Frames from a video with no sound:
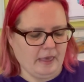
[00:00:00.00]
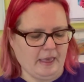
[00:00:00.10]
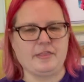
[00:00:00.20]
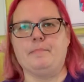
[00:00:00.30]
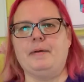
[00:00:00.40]

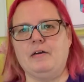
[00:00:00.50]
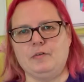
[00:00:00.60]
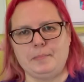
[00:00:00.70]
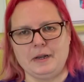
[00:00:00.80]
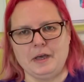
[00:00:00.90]
It's a bit of a
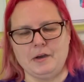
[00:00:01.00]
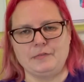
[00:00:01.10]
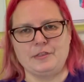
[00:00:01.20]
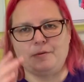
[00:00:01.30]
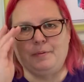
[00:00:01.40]

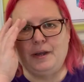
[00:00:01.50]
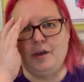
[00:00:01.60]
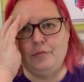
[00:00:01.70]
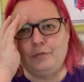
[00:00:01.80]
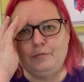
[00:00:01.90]
palaver to bring
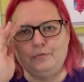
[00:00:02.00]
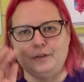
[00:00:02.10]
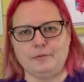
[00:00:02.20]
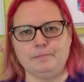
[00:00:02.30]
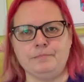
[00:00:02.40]
over and
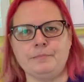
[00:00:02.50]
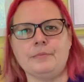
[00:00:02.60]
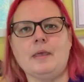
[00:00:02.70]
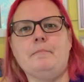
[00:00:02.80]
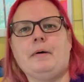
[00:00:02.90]
film.
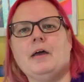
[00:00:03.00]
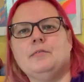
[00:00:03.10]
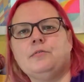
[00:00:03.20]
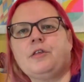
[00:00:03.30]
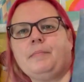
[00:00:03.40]
But I've
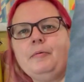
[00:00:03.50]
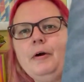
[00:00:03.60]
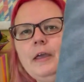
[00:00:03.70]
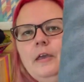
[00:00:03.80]
also been working